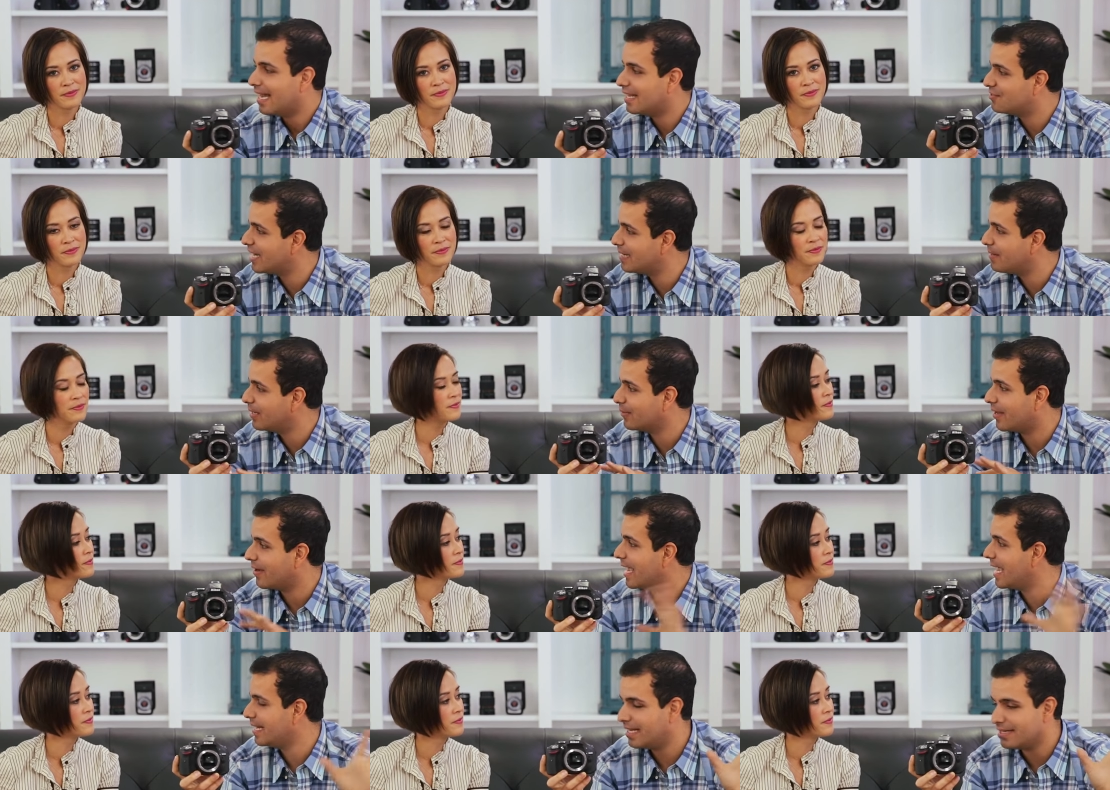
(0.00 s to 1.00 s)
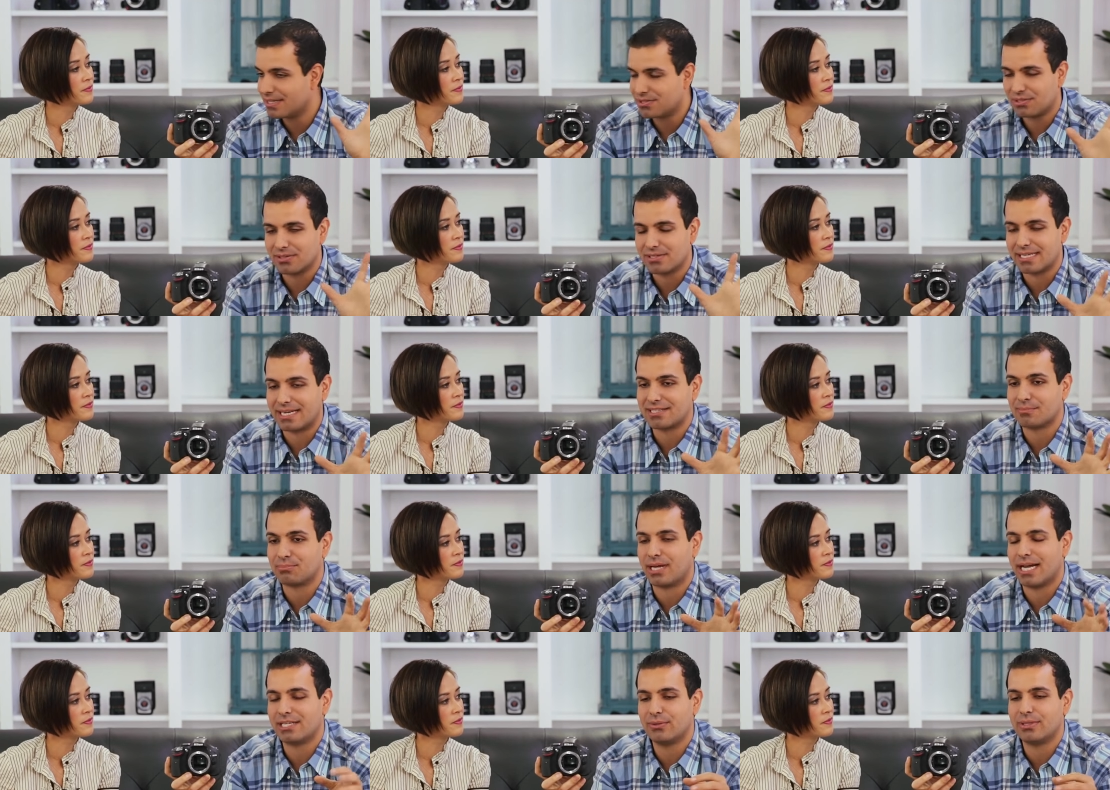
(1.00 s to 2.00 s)
Speaker 1: A JPEG without any additional settings
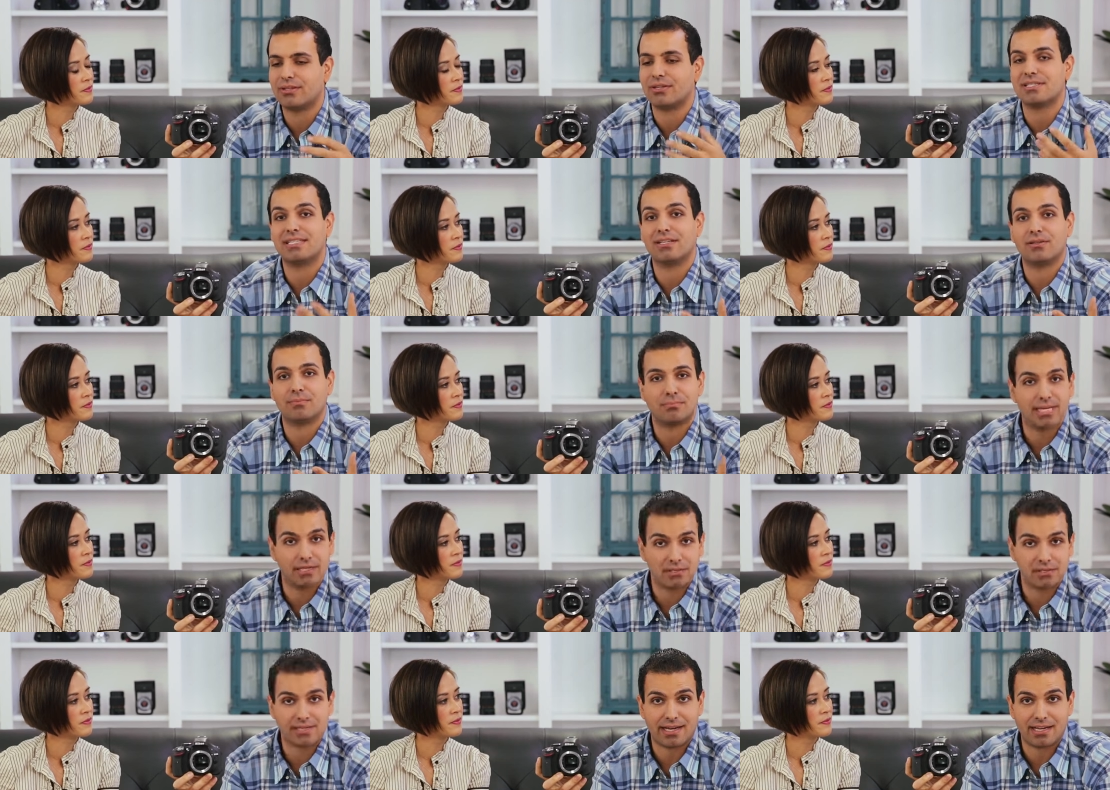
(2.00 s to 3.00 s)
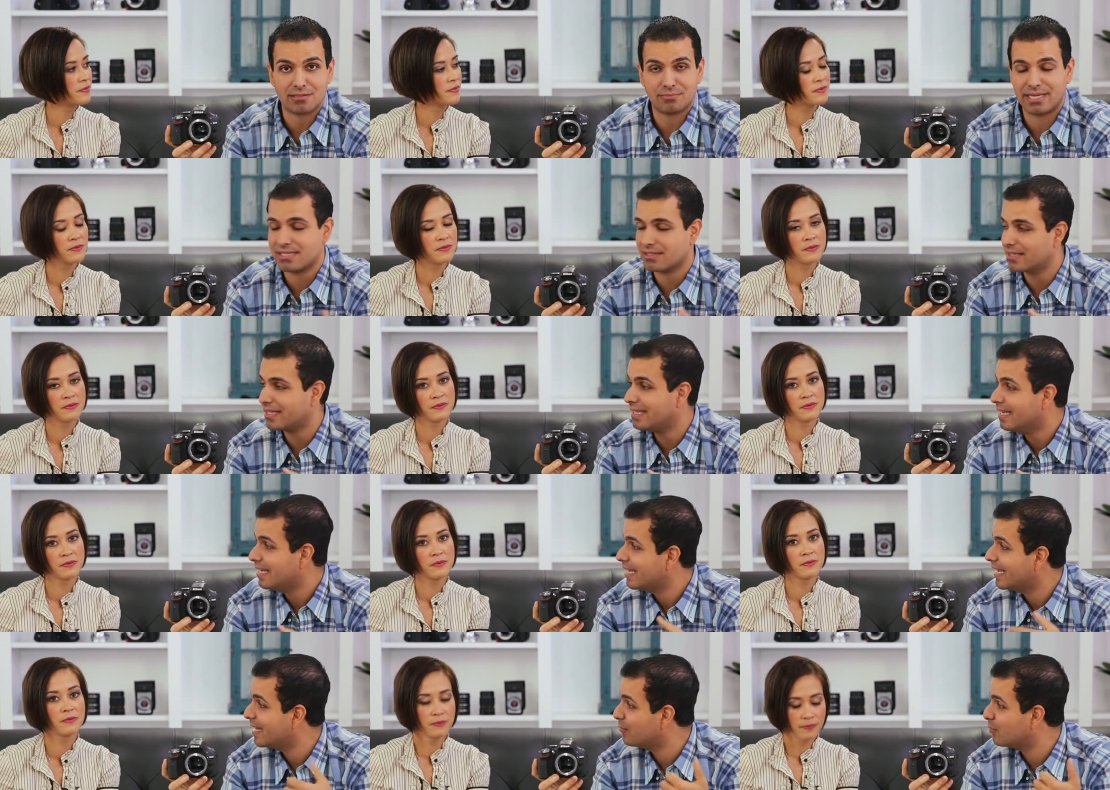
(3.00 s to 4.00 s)
applied to it, there's still picture styles basically.
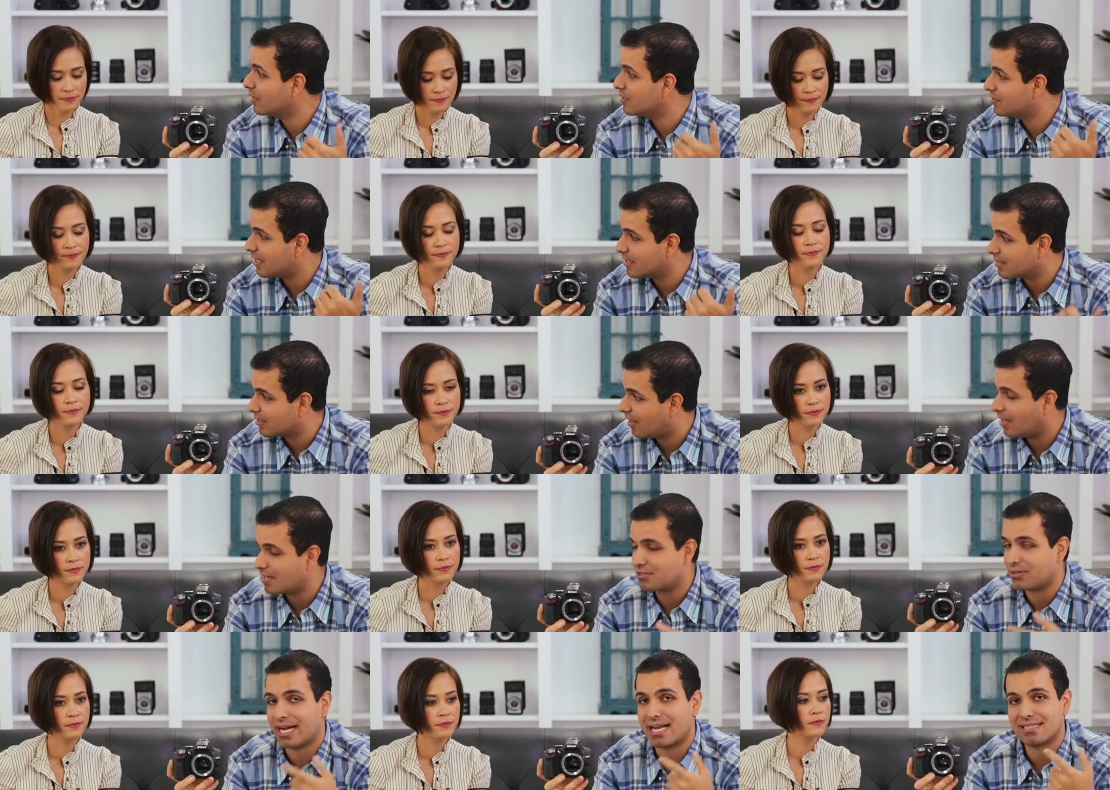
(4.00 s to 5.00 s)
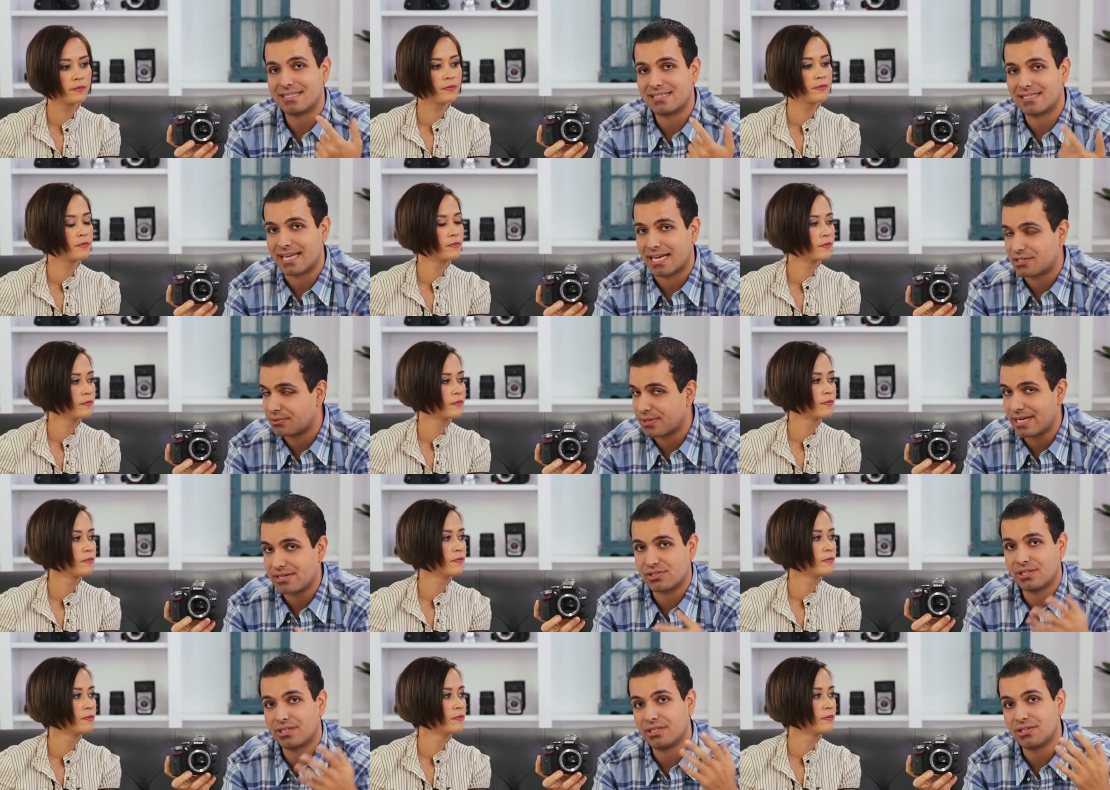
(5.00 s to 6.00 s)
It will adjust contrast,
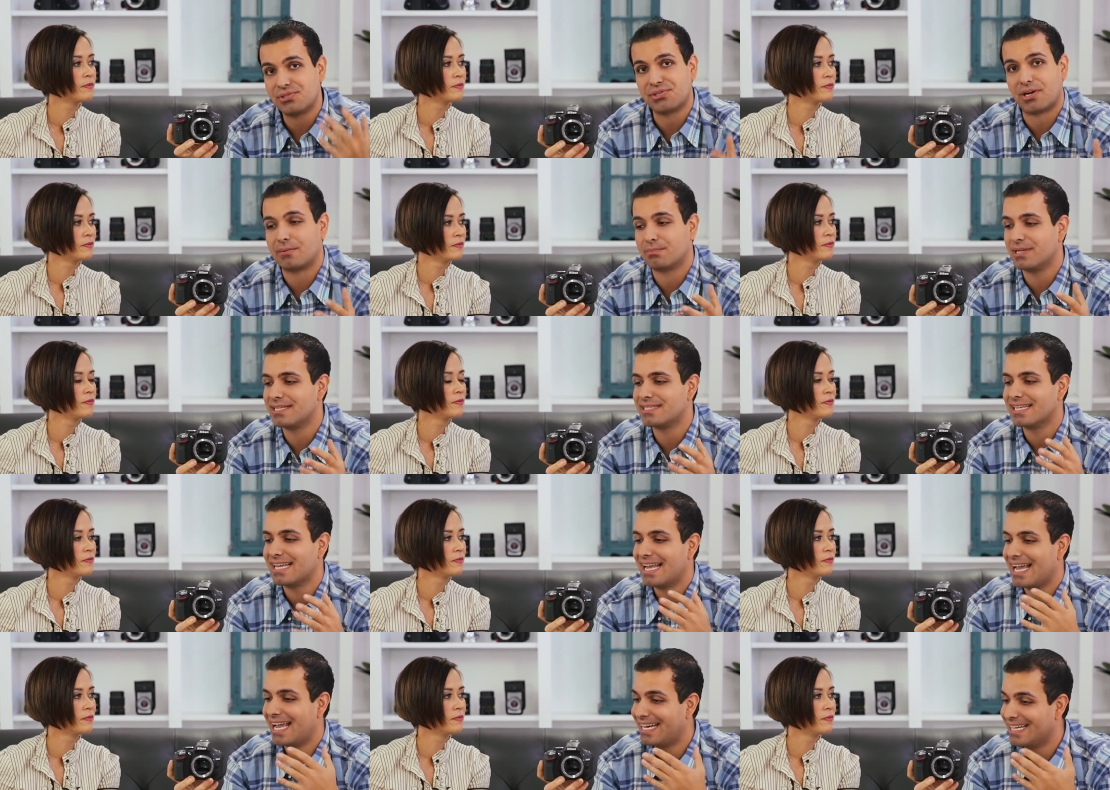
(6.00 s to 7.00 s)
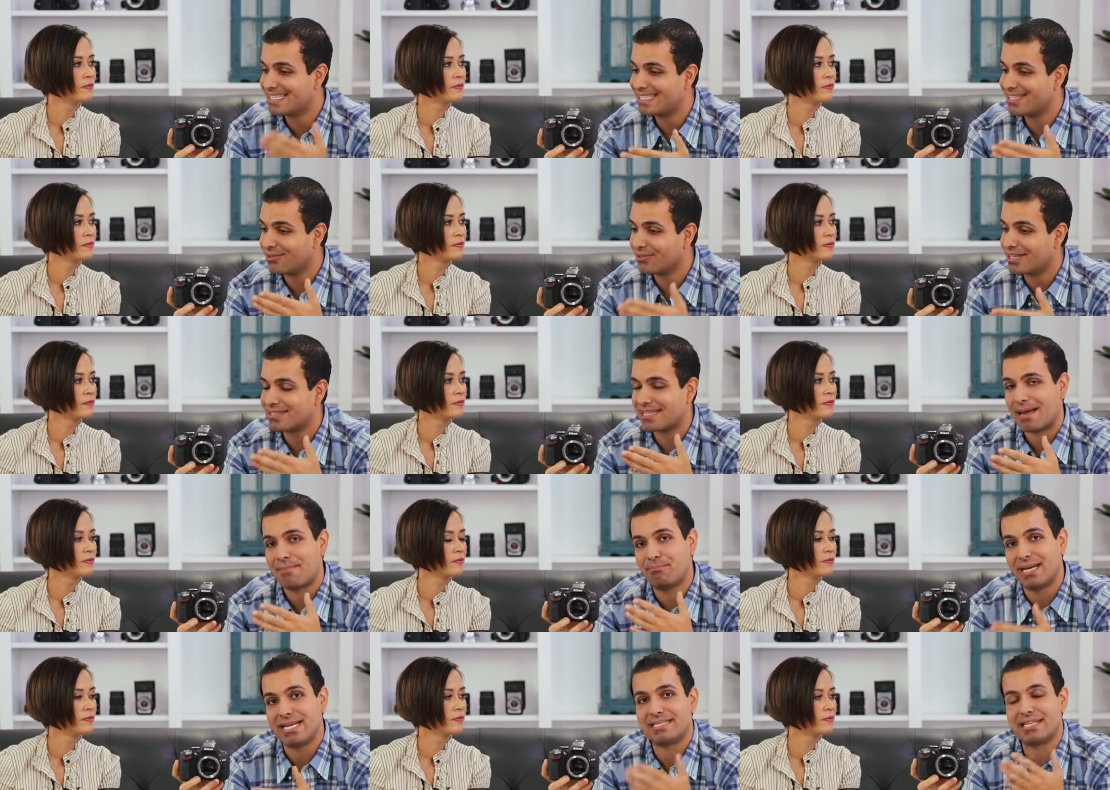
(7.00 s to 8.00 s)
saturation, sharpness, and it still does
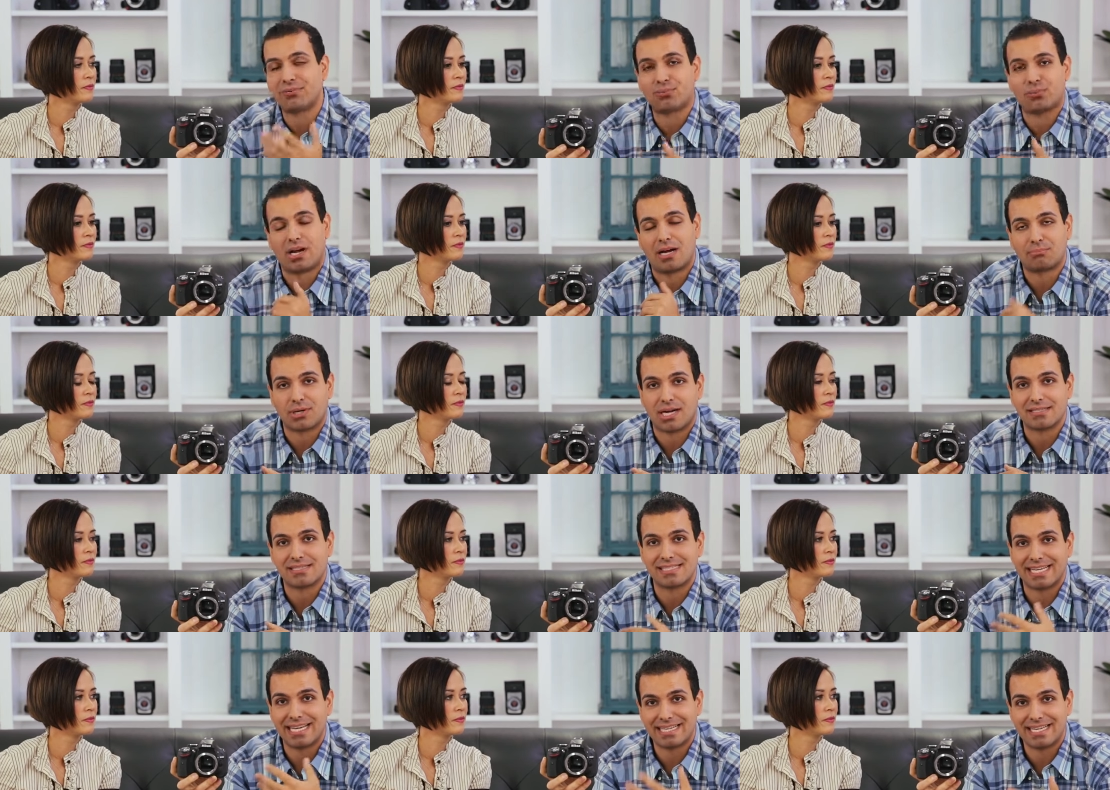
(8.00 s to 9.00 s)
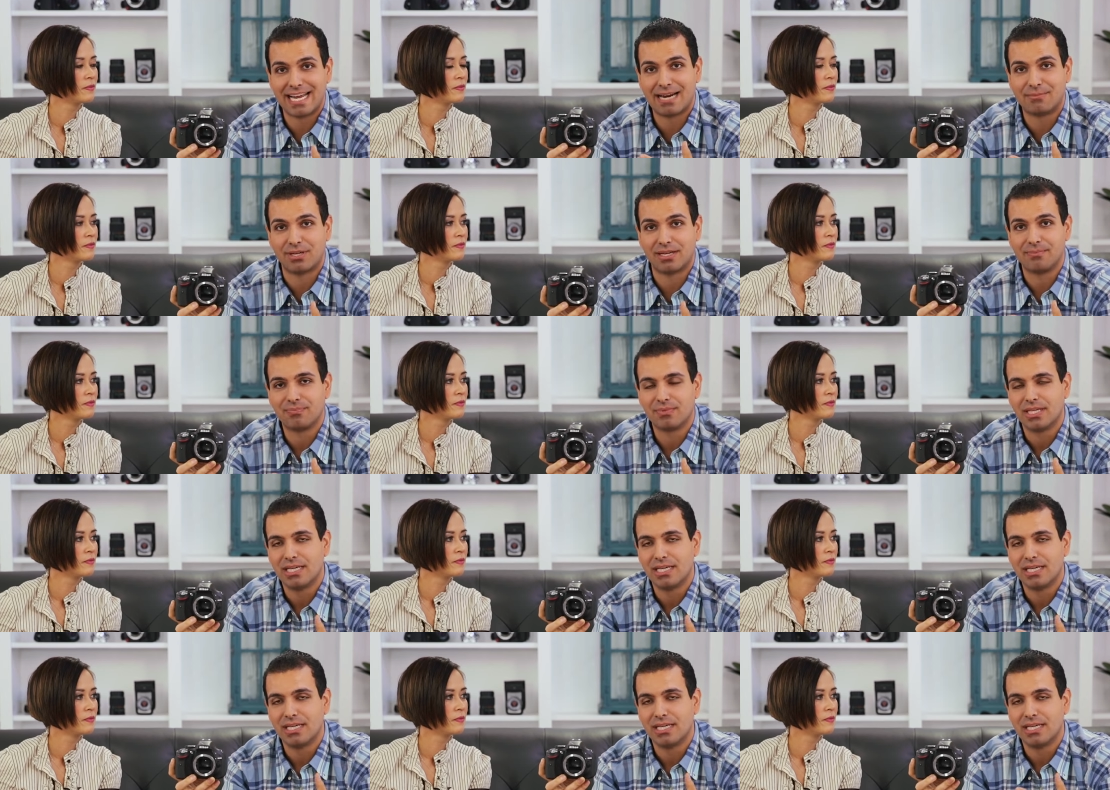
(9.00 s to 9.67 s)
that basic raw processing in camera.